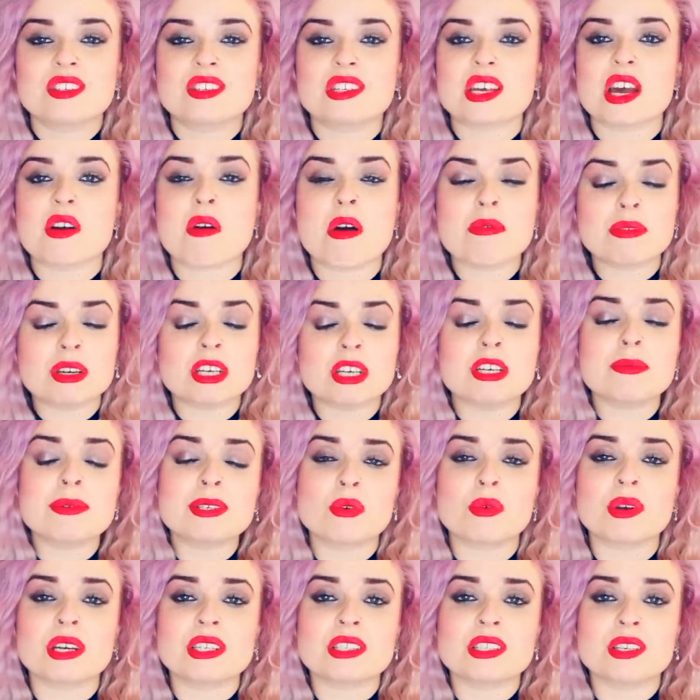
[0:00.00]
So I'm going to be
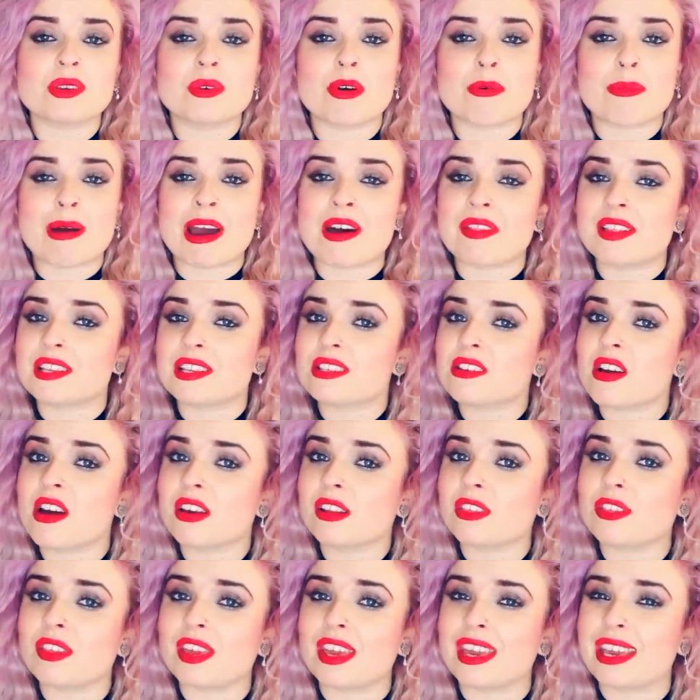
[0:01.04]
talking to you about this
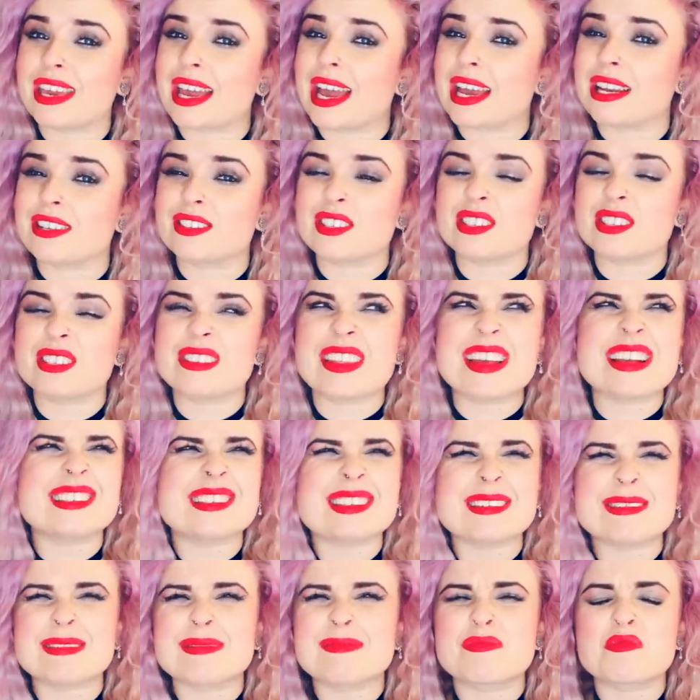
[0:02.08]
kind of thing and just things
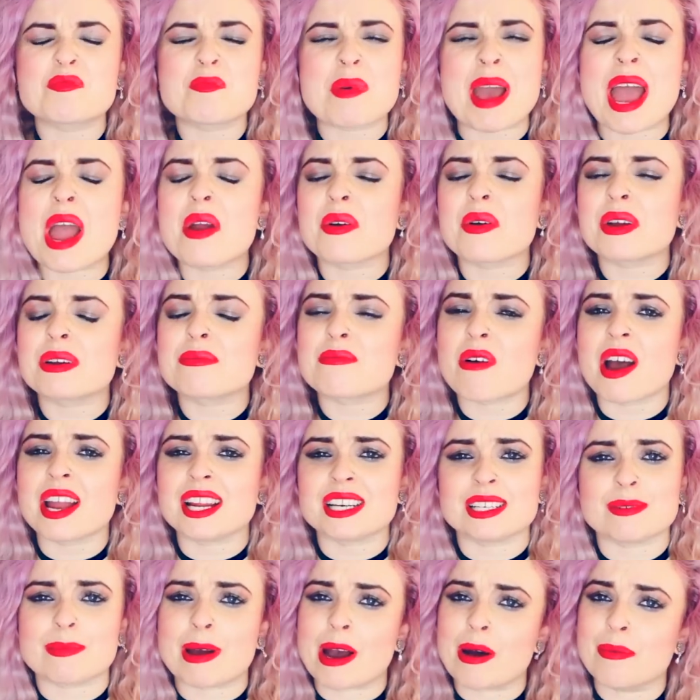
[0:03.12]
to bear in
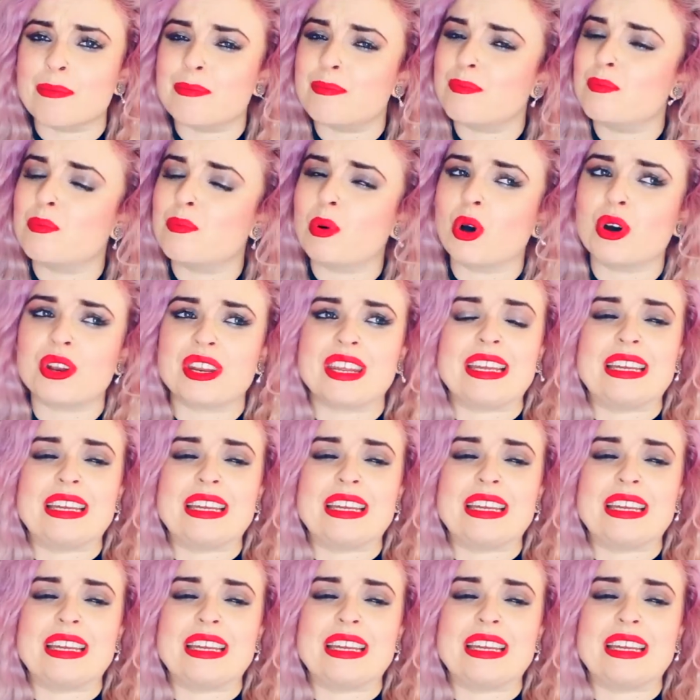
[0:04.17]
mind about body,